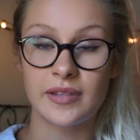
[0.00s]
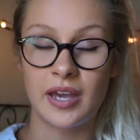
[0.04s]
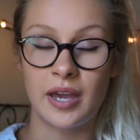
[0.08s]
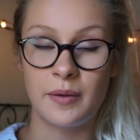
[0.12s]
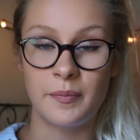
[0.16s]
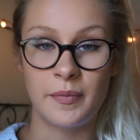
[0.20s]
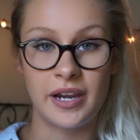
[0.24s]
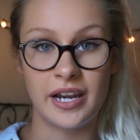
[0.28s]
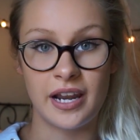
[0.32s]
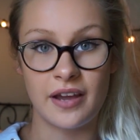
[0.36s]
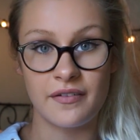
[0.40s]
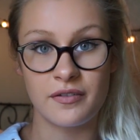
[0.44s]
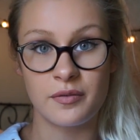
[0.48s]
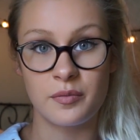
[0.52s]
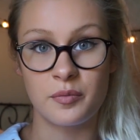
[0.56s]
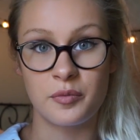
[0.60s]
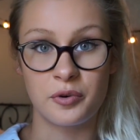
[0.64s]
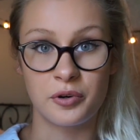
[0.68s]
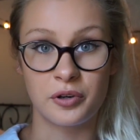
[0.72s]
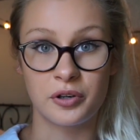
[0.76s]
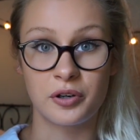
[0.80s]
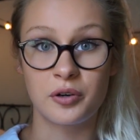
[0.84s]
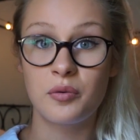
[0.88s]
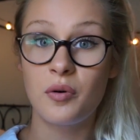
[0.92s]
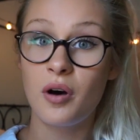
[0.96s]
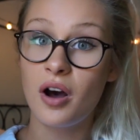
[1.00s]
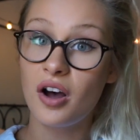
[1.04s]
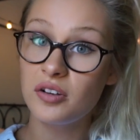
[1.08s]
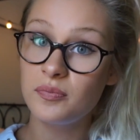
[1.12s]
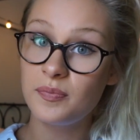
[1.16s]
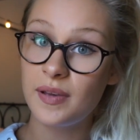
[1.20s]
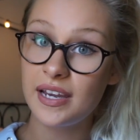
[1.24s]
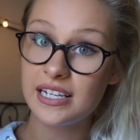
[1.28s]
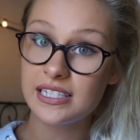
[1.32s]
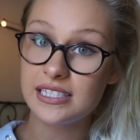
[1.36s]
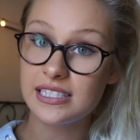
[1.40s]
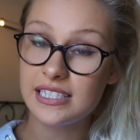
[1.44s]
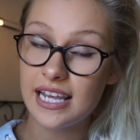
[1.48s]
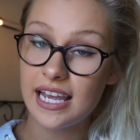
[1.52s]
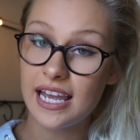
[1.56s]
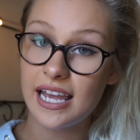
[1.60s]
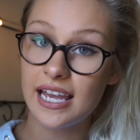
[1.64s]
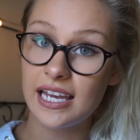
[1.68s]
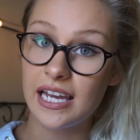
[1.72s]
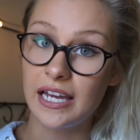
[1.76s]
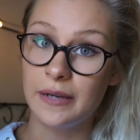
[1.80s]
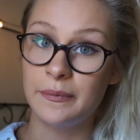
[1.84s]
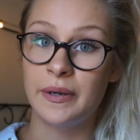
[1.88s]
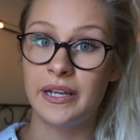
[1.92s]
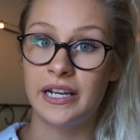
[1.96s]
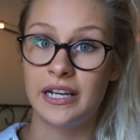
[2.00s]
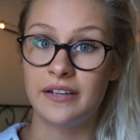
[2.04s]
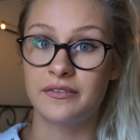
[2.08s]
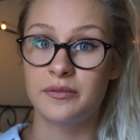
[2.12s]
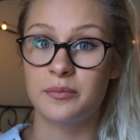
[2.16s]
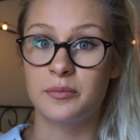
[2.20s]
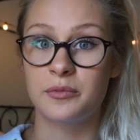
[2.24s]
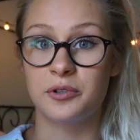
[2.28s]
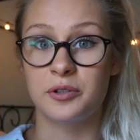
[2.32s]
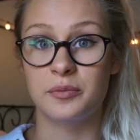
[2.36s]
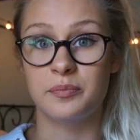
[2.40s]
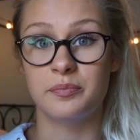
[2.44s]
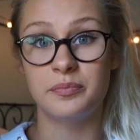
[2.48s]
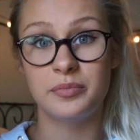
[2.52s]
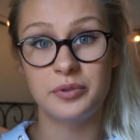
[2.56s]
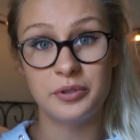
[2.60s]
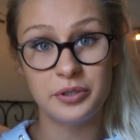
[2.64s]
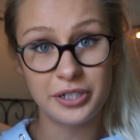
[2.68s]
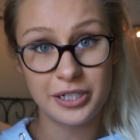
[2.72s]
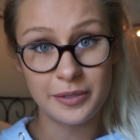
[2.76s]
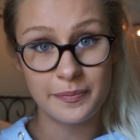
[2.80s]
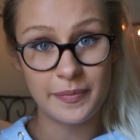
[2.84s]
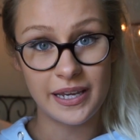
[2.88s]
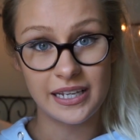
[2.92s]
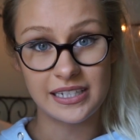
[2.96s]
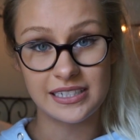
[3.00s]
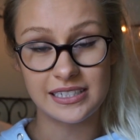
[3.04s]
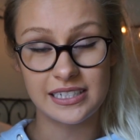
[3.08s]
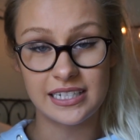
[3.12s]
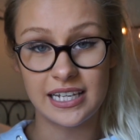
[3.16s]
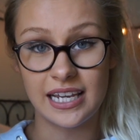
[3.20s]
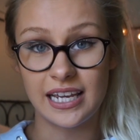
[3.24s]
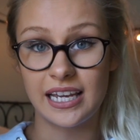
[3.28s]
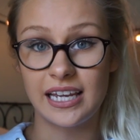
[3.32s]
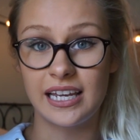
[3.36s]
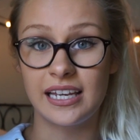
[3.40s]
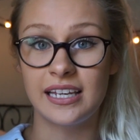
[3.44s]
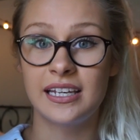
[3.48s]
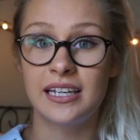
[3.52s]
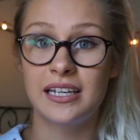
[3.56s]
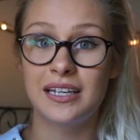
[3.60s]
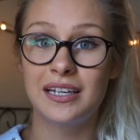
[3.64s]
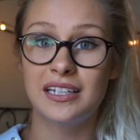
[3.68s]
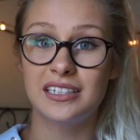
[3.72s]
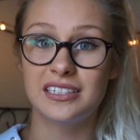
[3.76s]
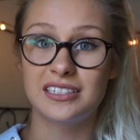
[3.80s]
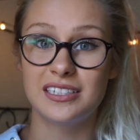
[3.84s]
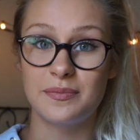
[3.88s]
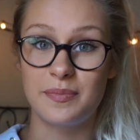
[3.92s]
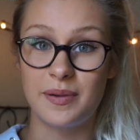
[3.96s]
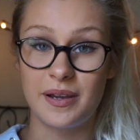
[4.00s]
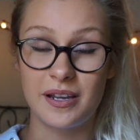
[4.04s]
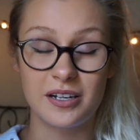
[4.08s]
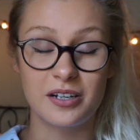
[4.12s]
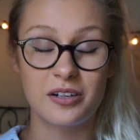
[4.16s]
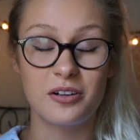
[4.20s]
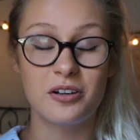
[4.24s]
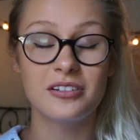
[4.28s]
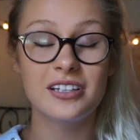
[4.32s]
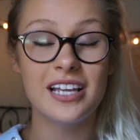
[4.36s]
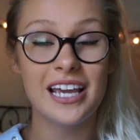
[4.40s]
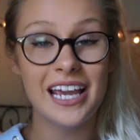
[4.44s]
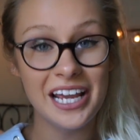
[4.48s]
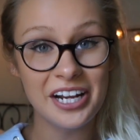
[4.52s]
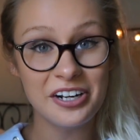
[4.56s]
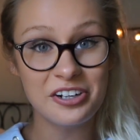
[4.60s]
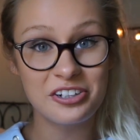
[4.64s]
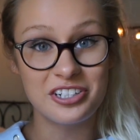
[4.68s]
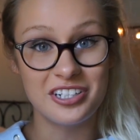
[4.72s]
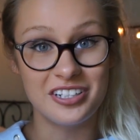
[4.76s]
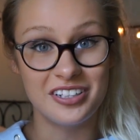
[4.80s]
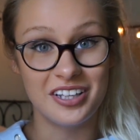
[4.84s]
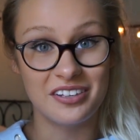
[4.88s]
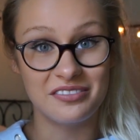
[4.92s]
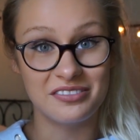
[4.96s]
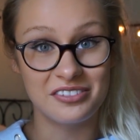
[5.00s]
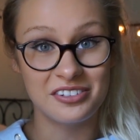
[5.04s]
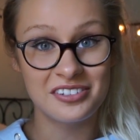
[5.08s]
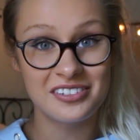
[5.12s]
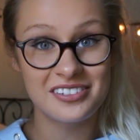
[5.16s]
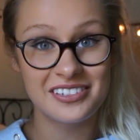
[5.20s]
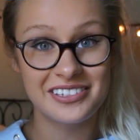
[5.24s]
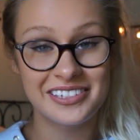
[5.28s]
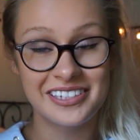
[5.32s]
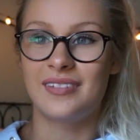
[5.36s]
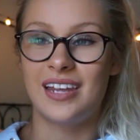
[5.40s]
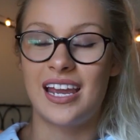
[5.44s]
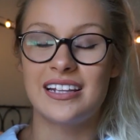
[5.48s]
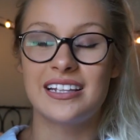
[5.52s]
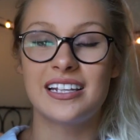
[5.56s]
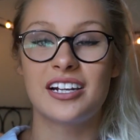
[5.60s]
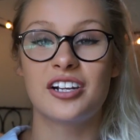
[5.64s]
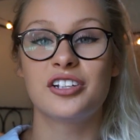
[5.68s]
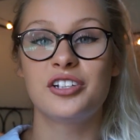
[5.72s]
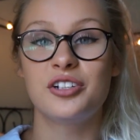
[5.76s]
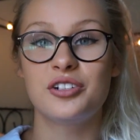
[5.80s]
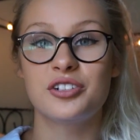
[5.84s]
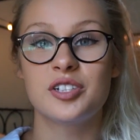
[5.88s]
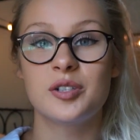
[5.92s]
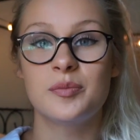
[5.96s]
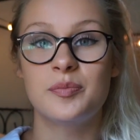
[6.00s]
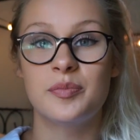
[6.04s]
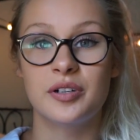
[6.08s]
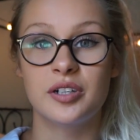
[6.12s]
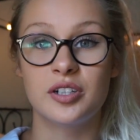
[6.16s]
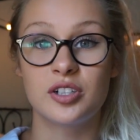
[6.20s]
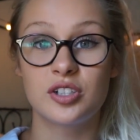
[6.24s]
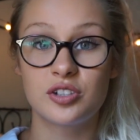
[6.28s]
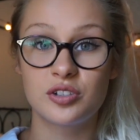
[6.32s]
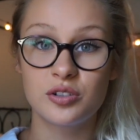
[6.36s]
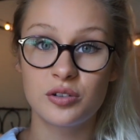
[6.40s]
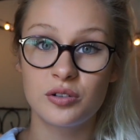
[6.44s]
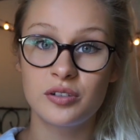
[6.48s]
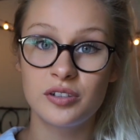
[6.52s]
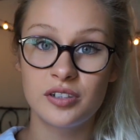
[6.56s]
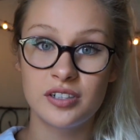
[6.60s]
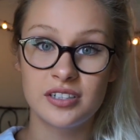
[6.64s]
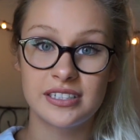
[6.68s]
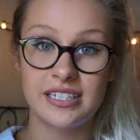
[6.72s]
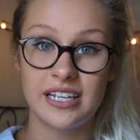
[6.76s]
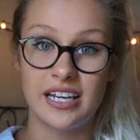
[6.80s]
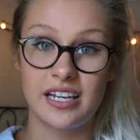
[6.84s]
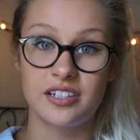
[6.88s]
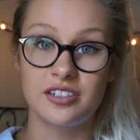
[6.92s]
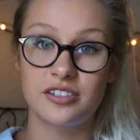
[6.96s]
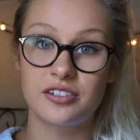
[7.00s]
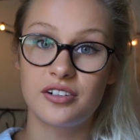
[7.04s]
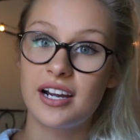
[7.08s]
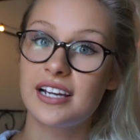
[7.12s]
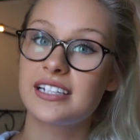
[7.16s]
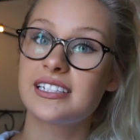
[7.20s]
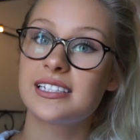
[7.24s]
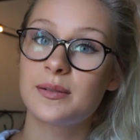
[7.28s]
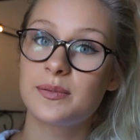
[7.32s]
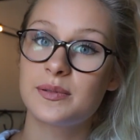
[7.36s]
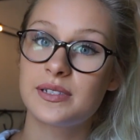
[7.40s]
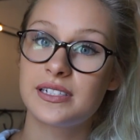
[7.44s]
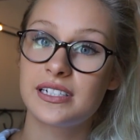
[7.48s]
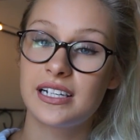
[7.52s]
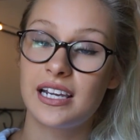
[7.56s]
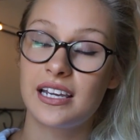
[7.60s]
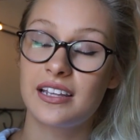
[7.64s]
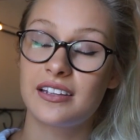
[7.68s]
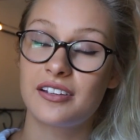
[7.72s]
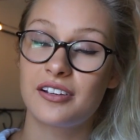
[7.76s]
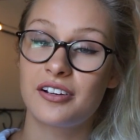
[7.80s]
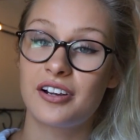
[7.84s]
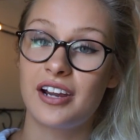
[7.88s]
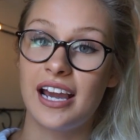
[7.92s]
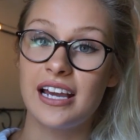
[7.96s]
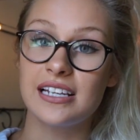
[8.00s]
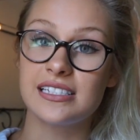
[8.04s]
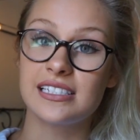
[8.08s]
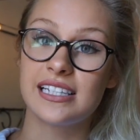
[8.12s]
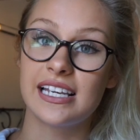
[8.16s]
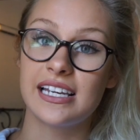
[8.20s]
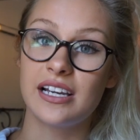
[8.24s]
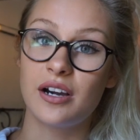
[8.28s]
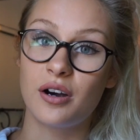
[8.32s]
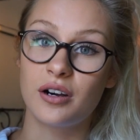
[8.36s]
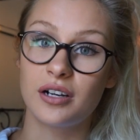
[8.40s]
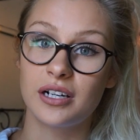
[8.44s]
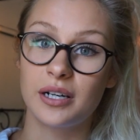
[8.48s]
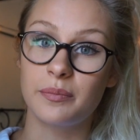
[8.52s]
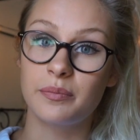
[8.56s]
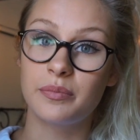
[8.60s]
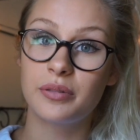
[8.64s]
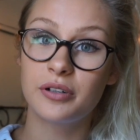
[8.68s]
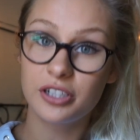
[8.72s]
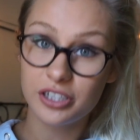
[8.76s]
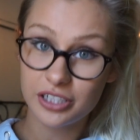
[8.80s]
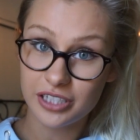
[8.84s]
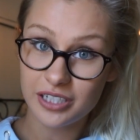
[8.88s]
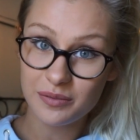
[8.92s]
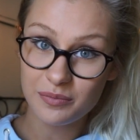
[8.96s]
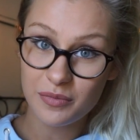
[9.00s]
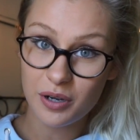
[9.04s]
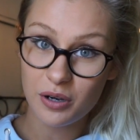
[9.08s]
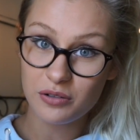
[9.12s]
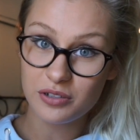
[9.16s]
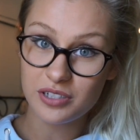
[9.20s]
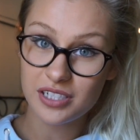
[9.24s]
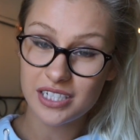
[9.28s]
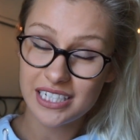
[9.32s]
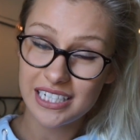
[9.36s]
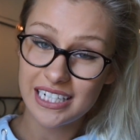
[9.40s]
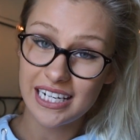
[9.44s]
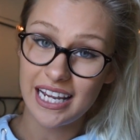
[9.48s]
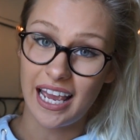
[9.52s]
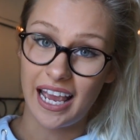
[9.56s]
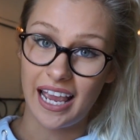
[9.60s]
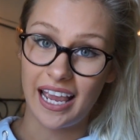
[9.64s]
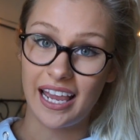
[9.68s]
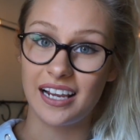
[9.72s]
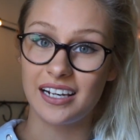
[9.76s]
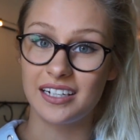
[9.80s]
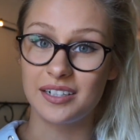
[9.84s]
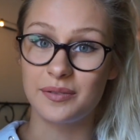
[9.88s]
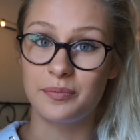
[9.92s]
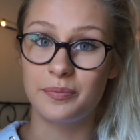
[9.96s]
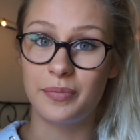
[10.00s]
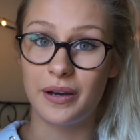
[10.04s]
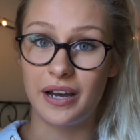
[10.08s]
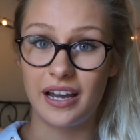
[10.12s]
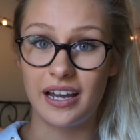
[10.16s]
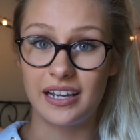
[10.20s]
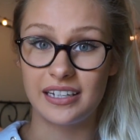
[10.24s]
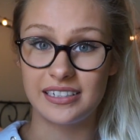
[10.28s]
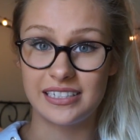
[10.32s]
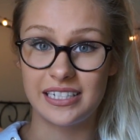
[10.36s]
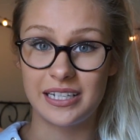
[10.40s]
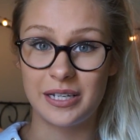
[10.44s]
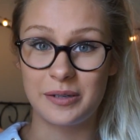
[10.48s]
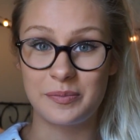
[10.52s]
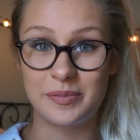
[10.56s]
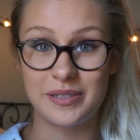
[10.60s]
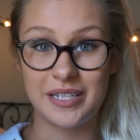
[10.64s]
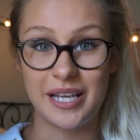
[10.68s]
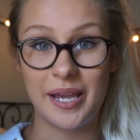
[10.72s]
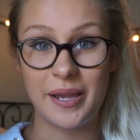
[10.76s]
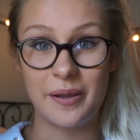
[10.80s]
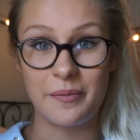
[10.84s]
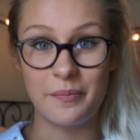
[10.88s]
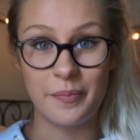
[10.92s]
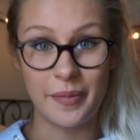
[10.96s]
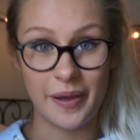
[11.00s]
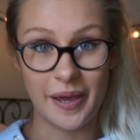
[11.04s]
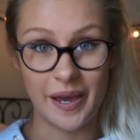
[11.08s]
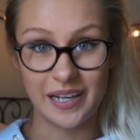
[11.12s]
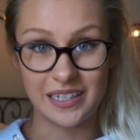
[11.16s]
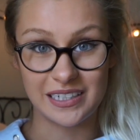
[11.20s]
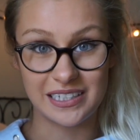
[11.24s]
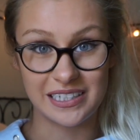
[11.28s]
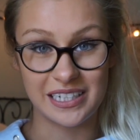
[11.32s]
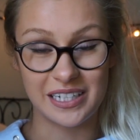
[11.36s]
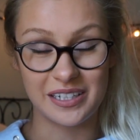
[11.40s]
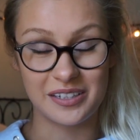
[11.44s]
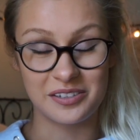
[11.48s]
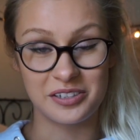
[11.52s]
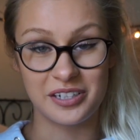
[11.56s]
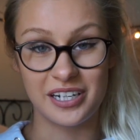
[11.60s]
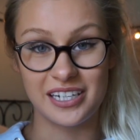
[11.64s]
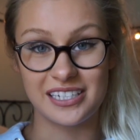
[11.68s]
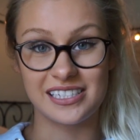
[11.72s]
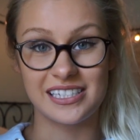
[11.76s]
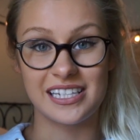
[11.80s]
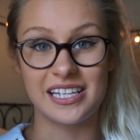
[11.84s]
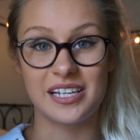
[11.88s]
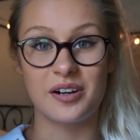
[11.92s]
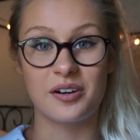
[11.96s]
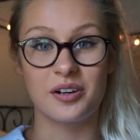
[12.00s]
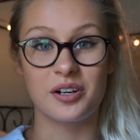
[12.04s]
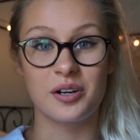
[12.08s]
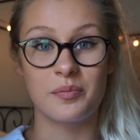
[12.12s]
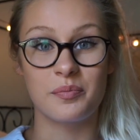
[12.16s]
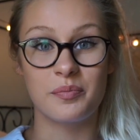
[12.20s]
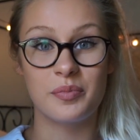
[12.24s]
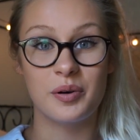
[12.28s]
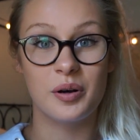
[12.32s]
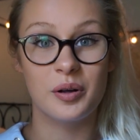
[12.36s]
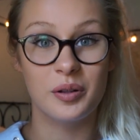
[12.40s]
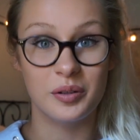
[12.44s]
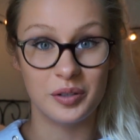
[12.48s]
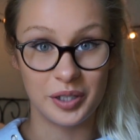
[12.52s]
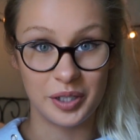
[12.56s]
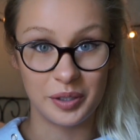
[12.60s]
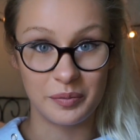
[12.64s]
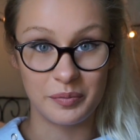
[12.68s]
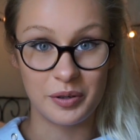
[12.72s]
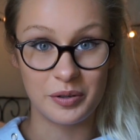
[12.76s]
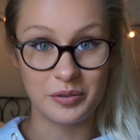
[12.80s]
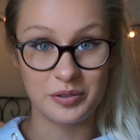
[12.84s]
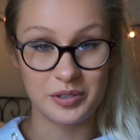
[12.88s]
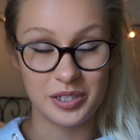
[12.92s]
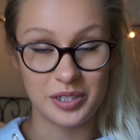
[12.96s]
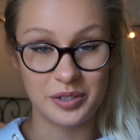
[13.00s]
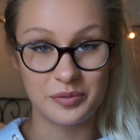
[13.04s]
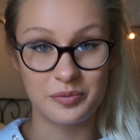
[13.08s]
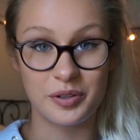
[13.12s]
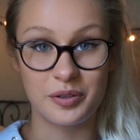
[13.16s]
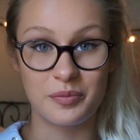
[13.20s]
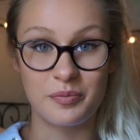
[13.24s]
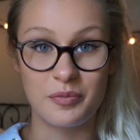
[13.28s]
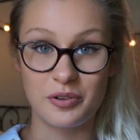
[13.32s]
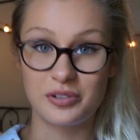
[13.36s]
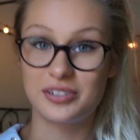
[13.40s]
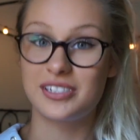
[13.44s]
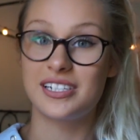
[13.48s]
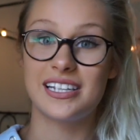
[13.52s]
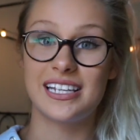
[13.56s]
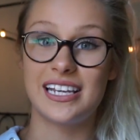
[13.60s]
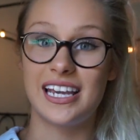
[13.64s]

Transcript: I might have a more quad-based day, I might have a more booty-based day, depending on the energy levels. And then I'll usually put shoulders and triceps together as they are a pushing motion, and biceps and back together as they are a pulling motion with most of